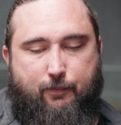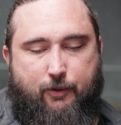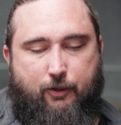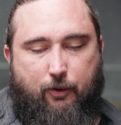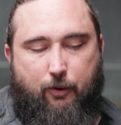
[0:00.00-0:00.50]

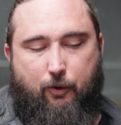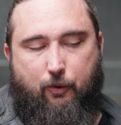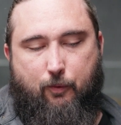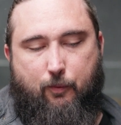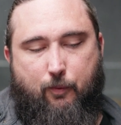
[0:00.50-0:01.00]

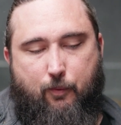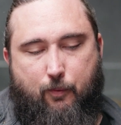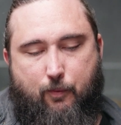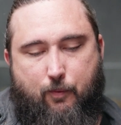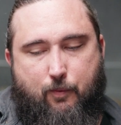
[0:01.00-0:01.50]
so
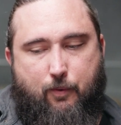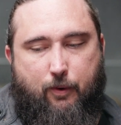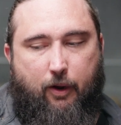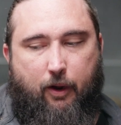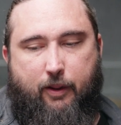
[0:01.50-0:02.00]

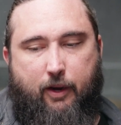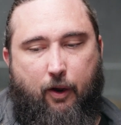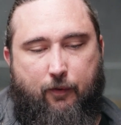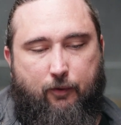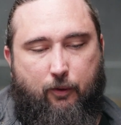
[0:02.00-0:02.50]
I think
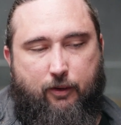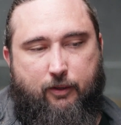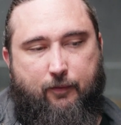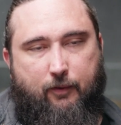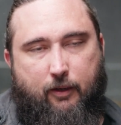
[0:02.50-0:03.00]
Overlord is
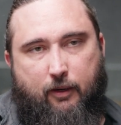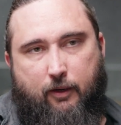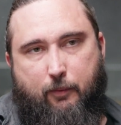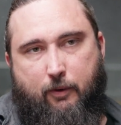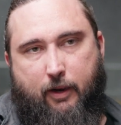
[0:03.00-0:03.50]
definitely in
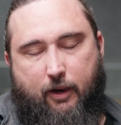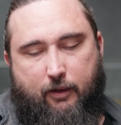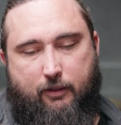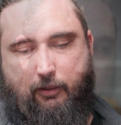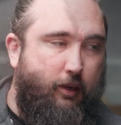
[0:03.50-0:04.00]
their
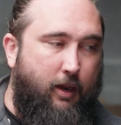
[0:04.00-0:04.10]
wheelhouse.